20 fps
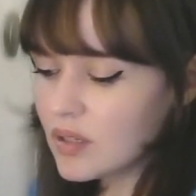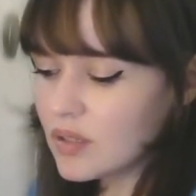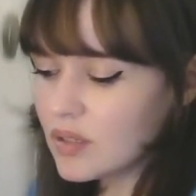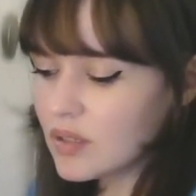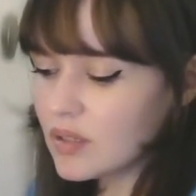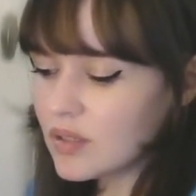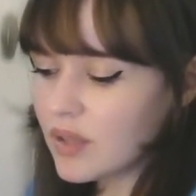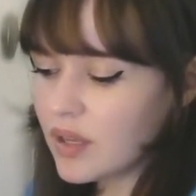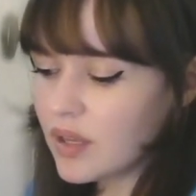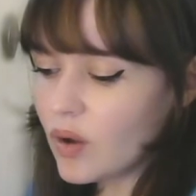
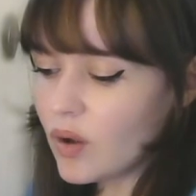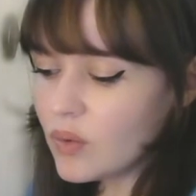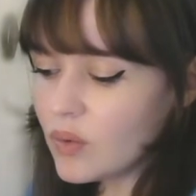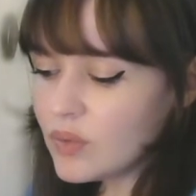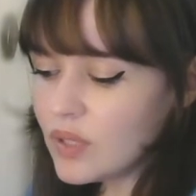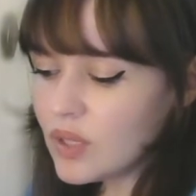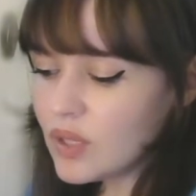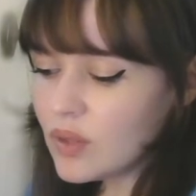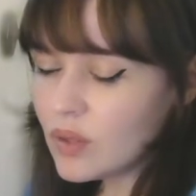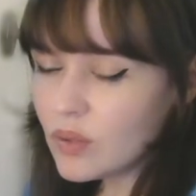Like only
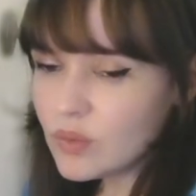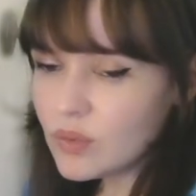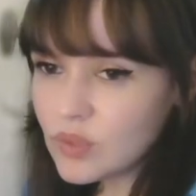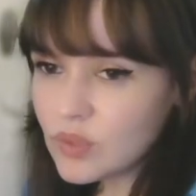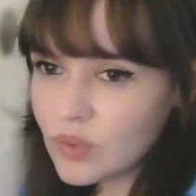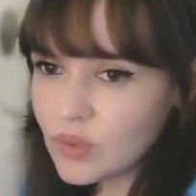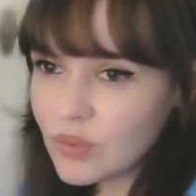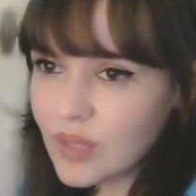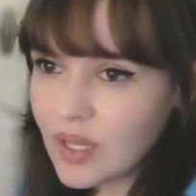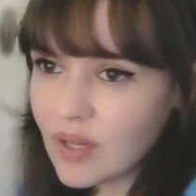those who
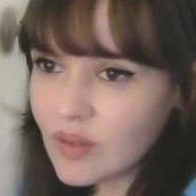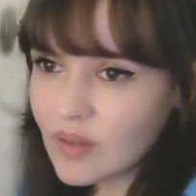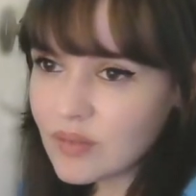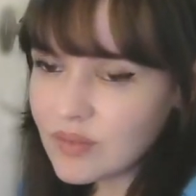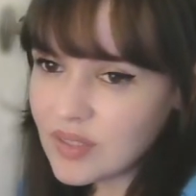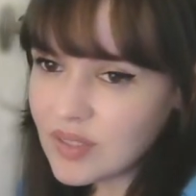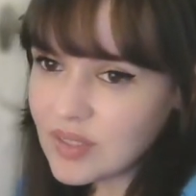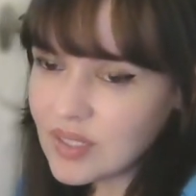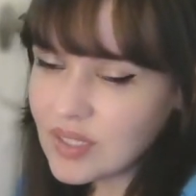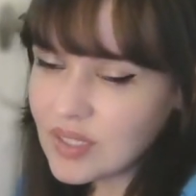they
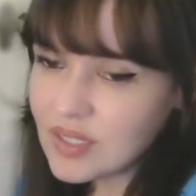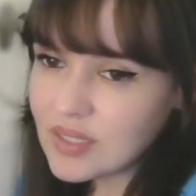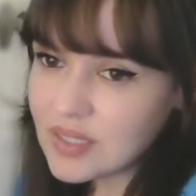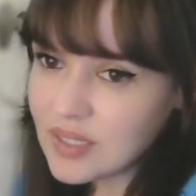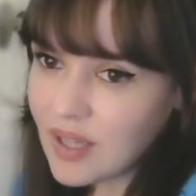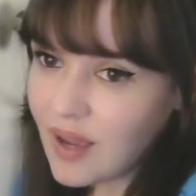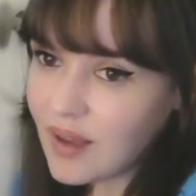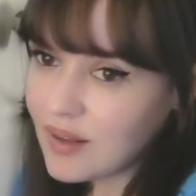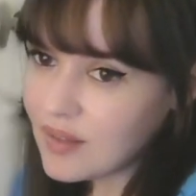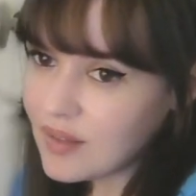already
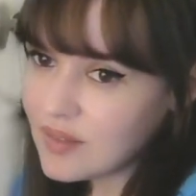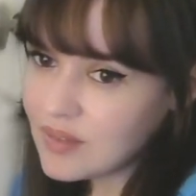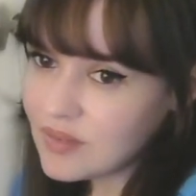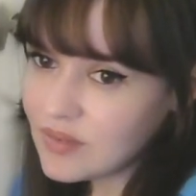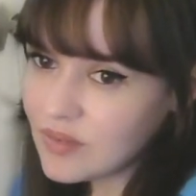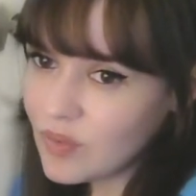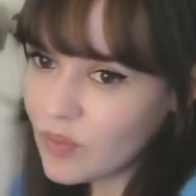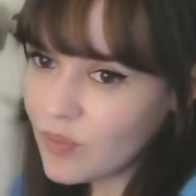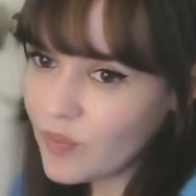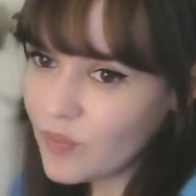signed.
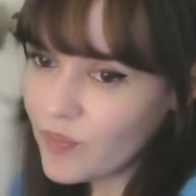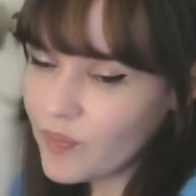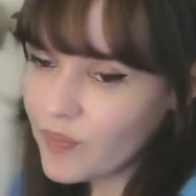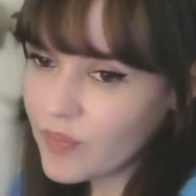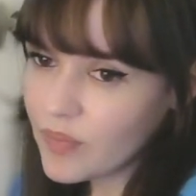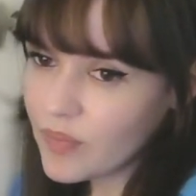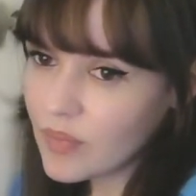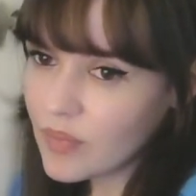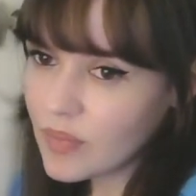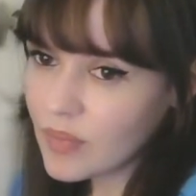
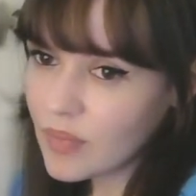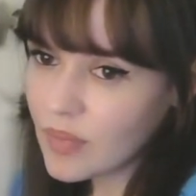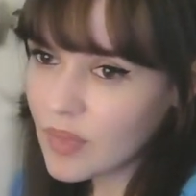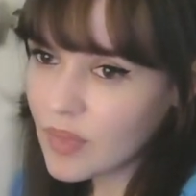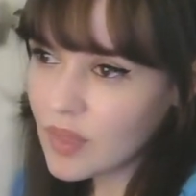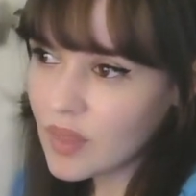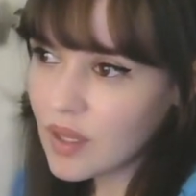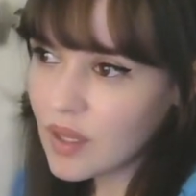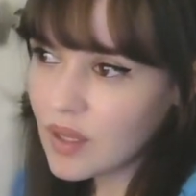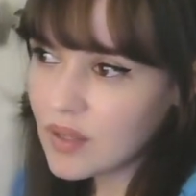
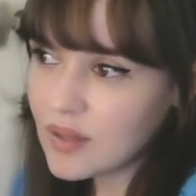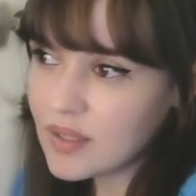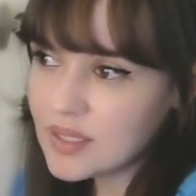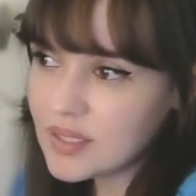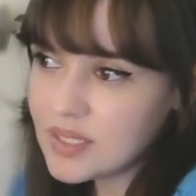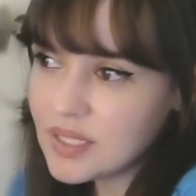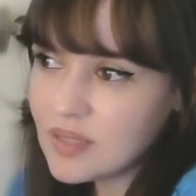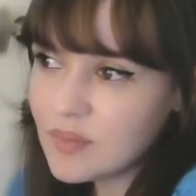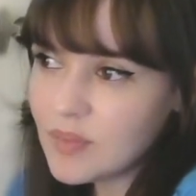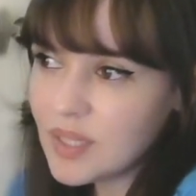Does
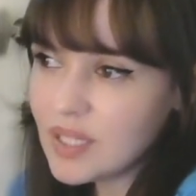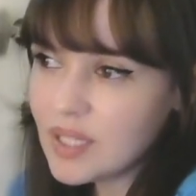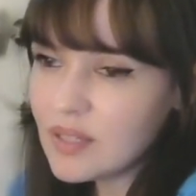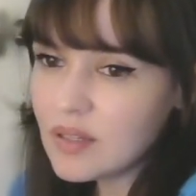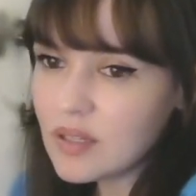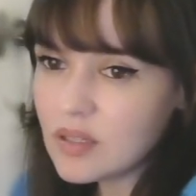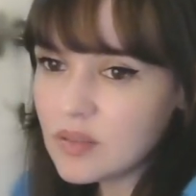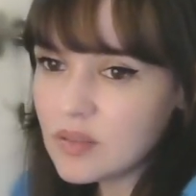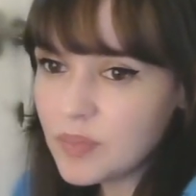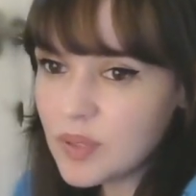it mean
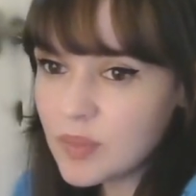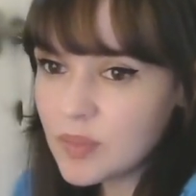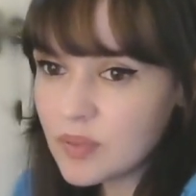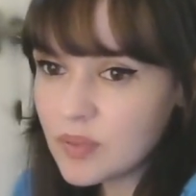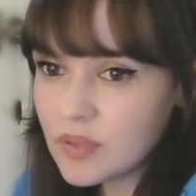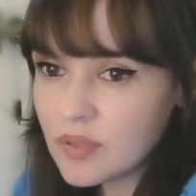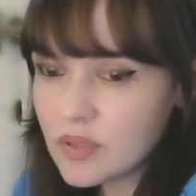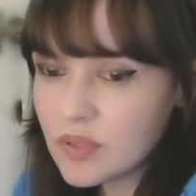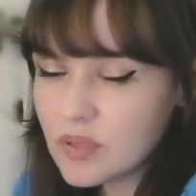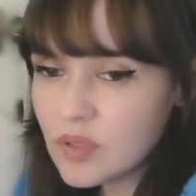that
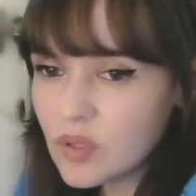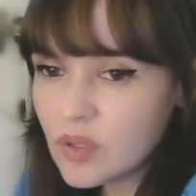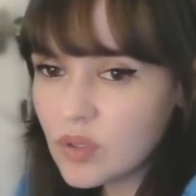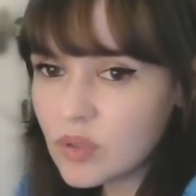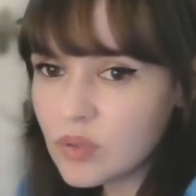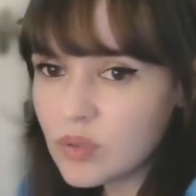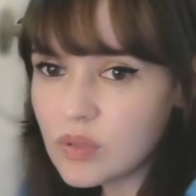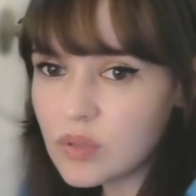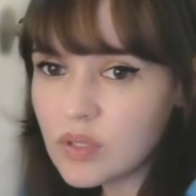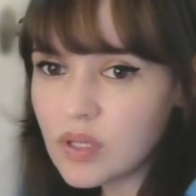people who
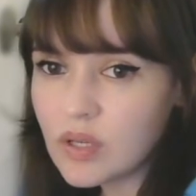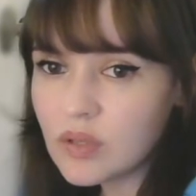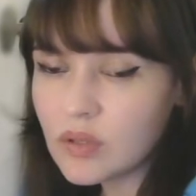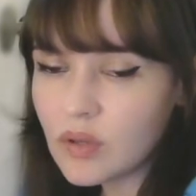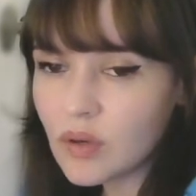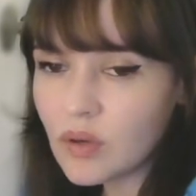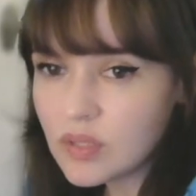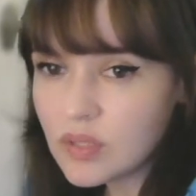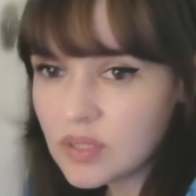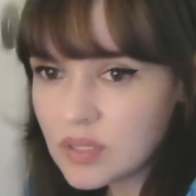are
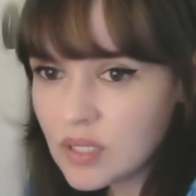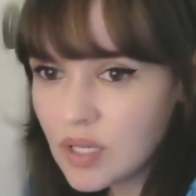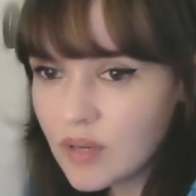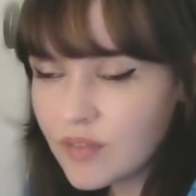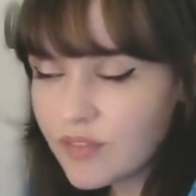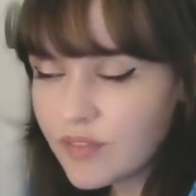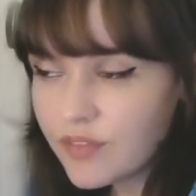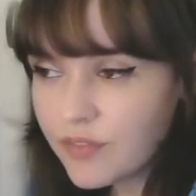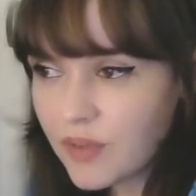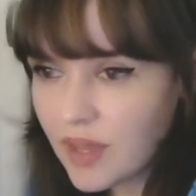not
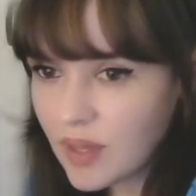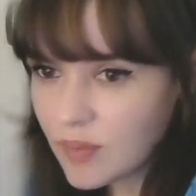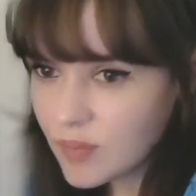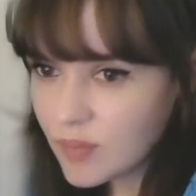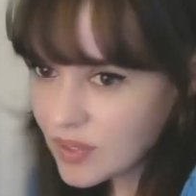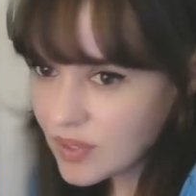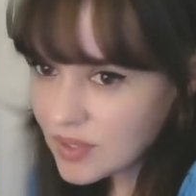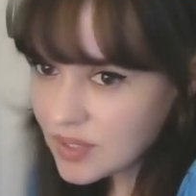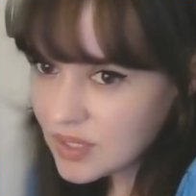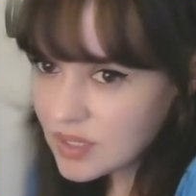
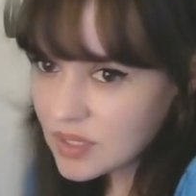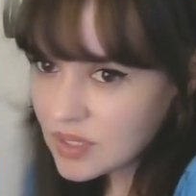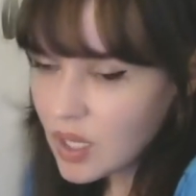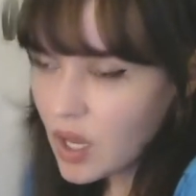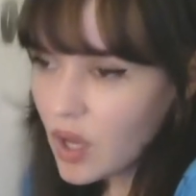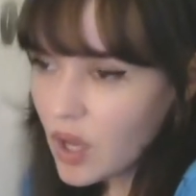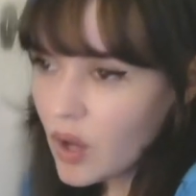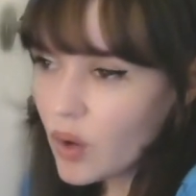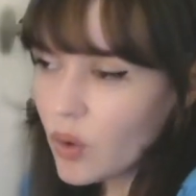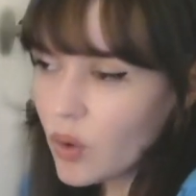famous,
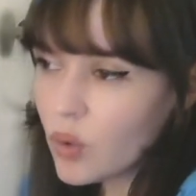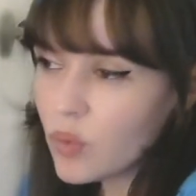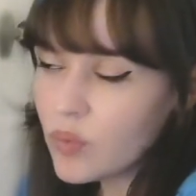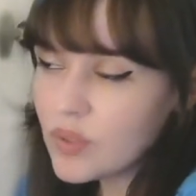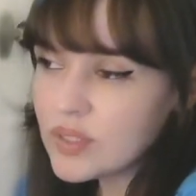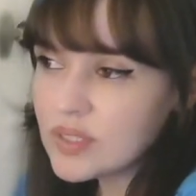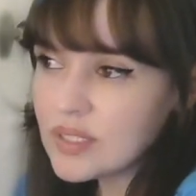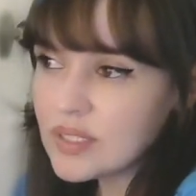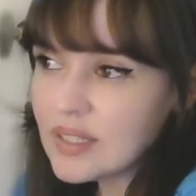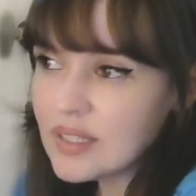who was
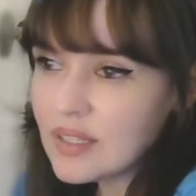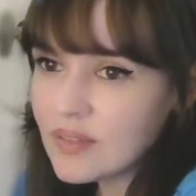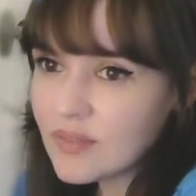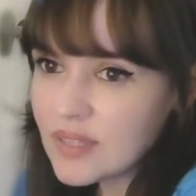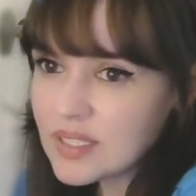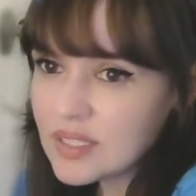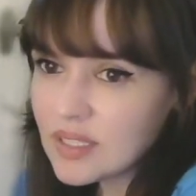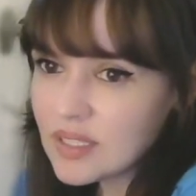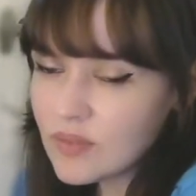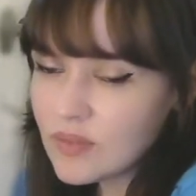not
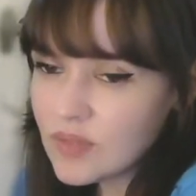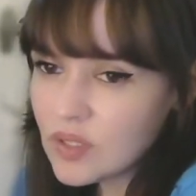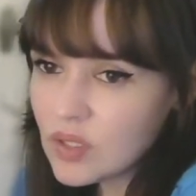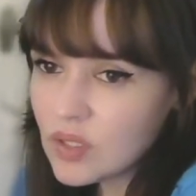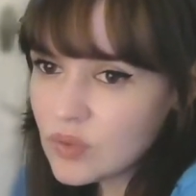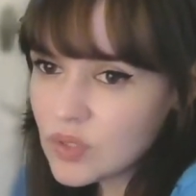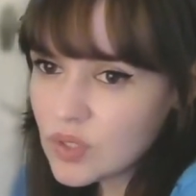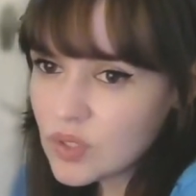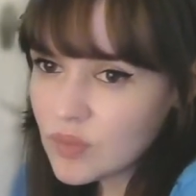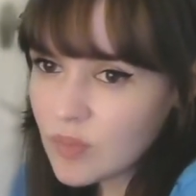invested with
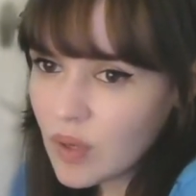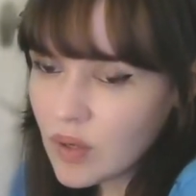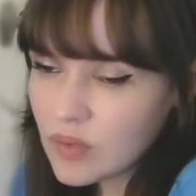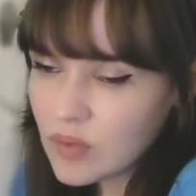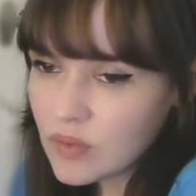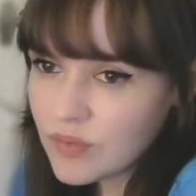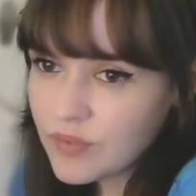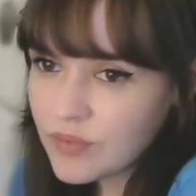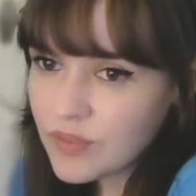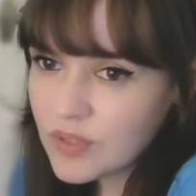huge amount of
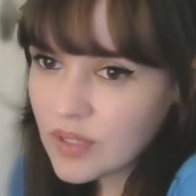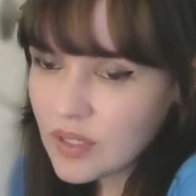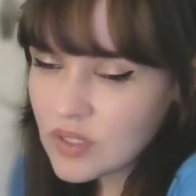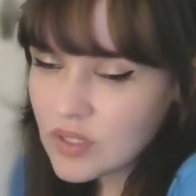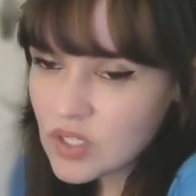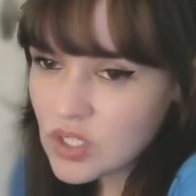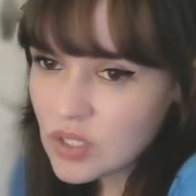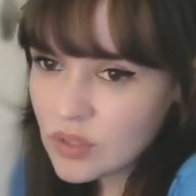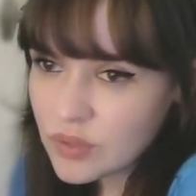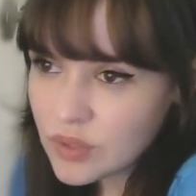
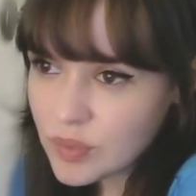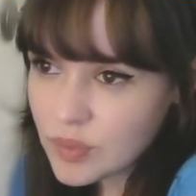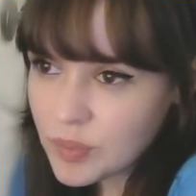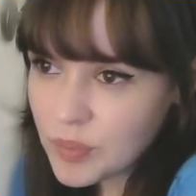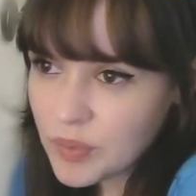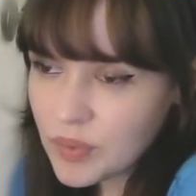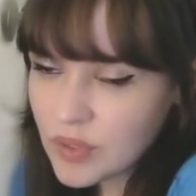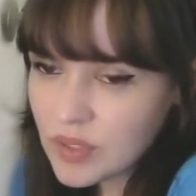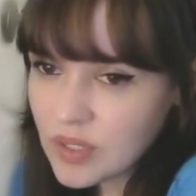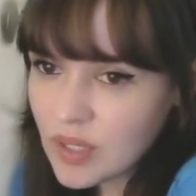financial
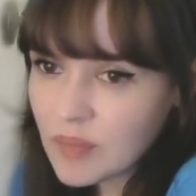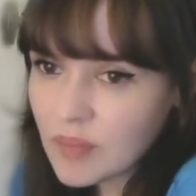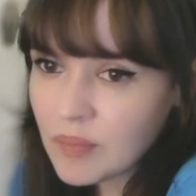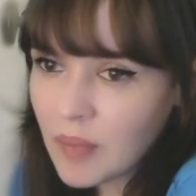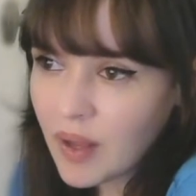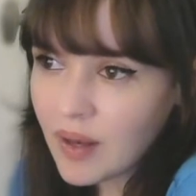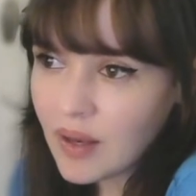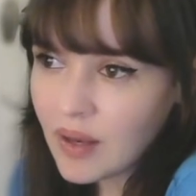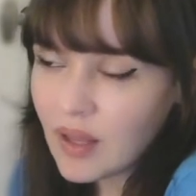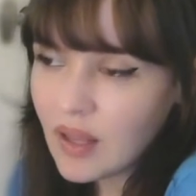support and
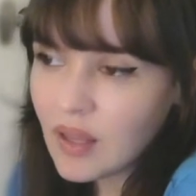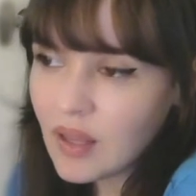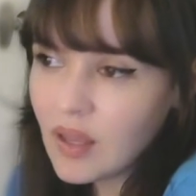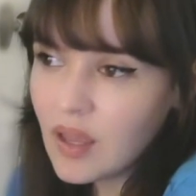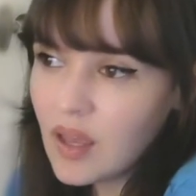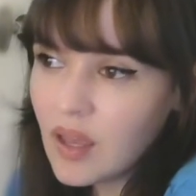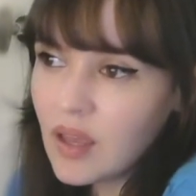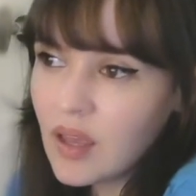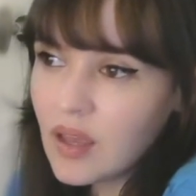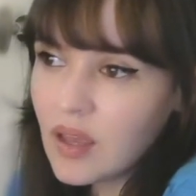money
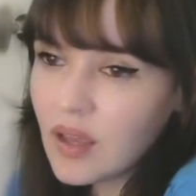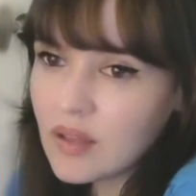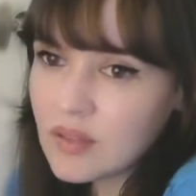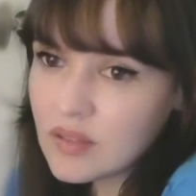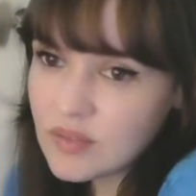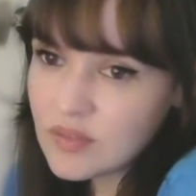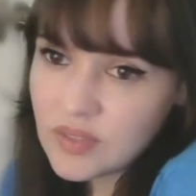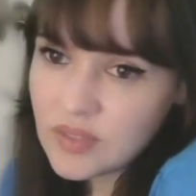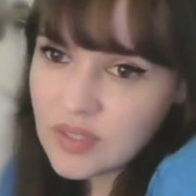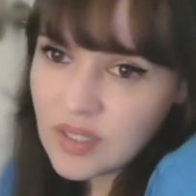and
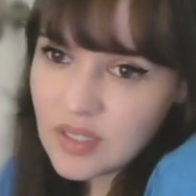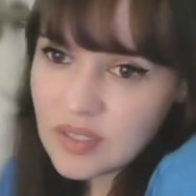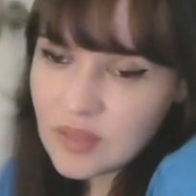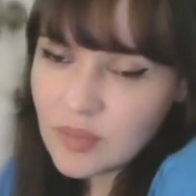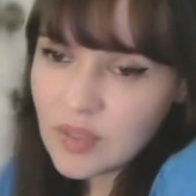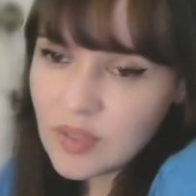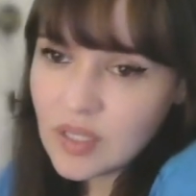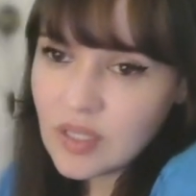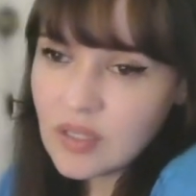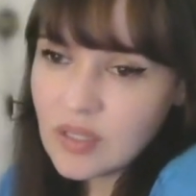
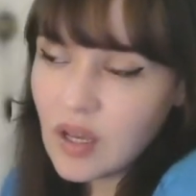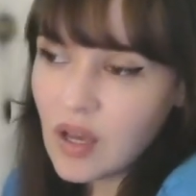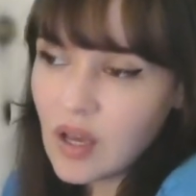advertisement,